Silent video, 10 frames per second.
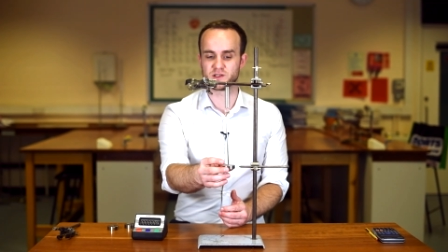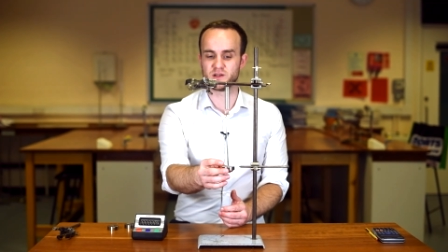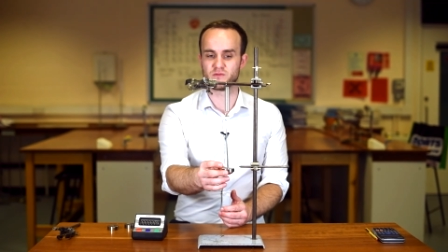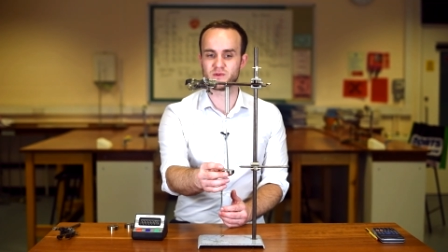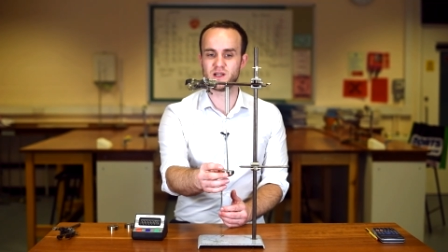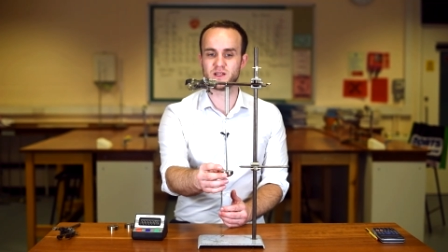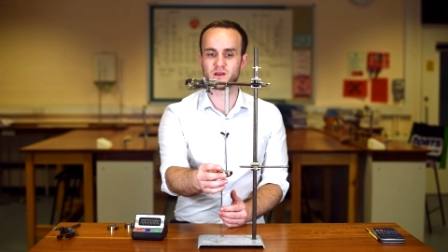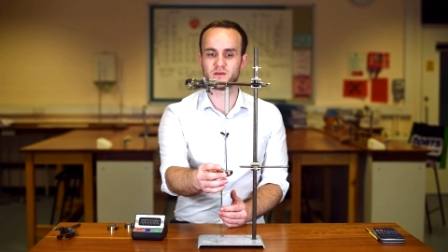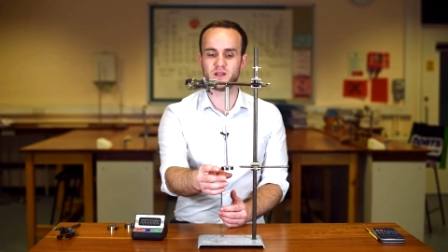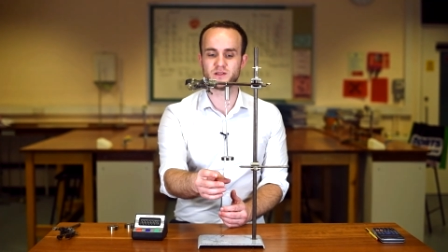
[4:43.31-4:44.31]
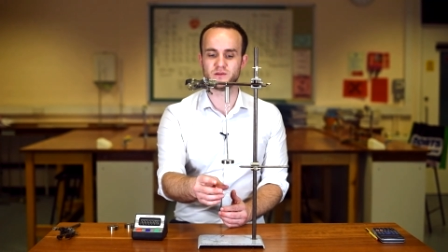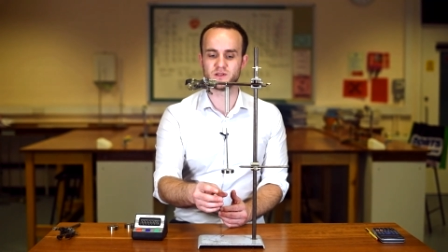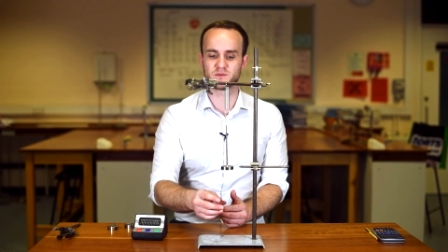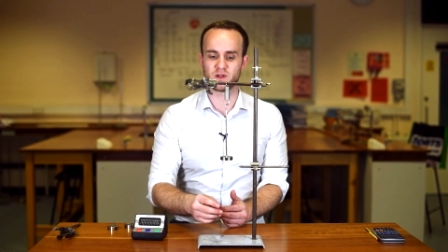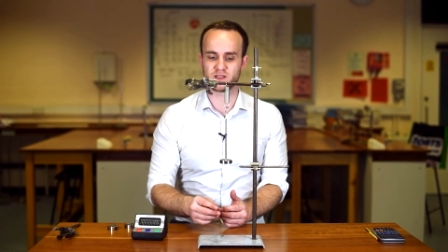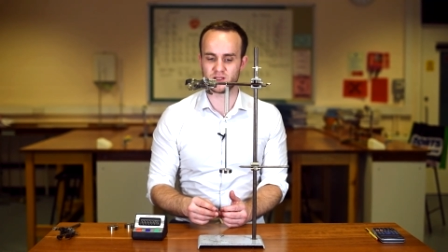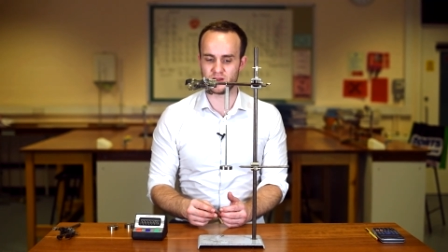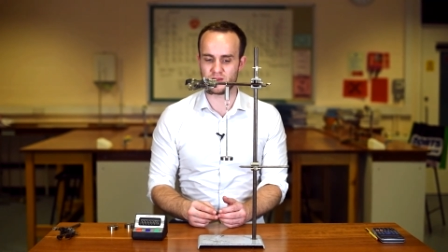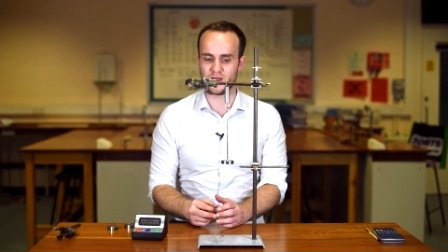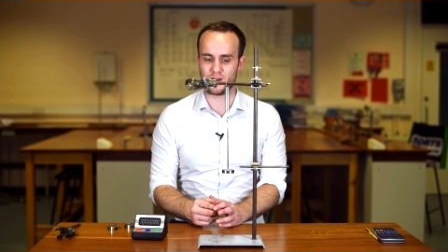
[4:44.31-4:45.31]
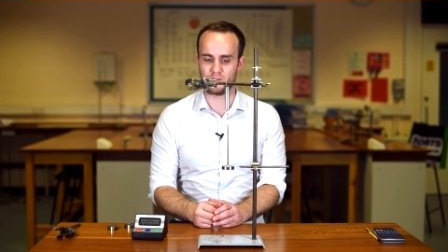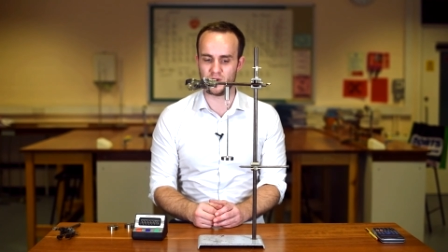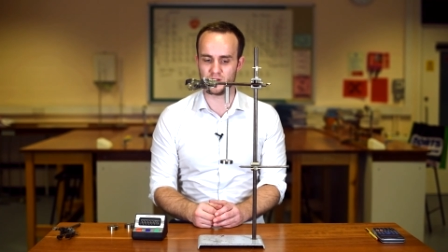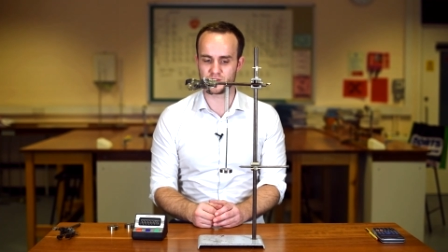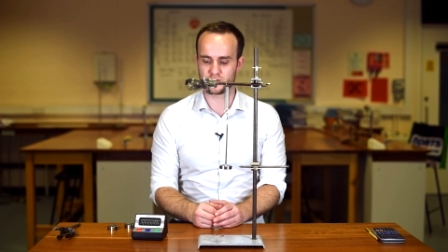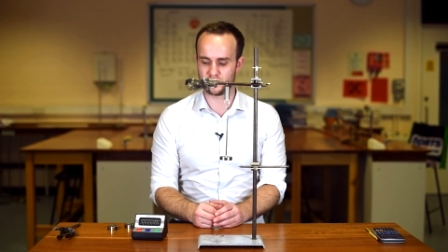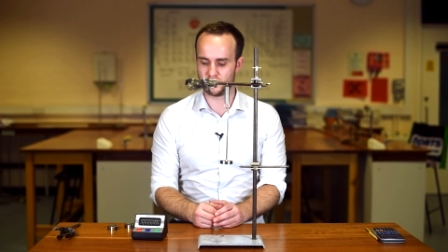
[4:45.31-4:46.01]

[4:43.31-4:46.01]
So you really don't need to displace it that much.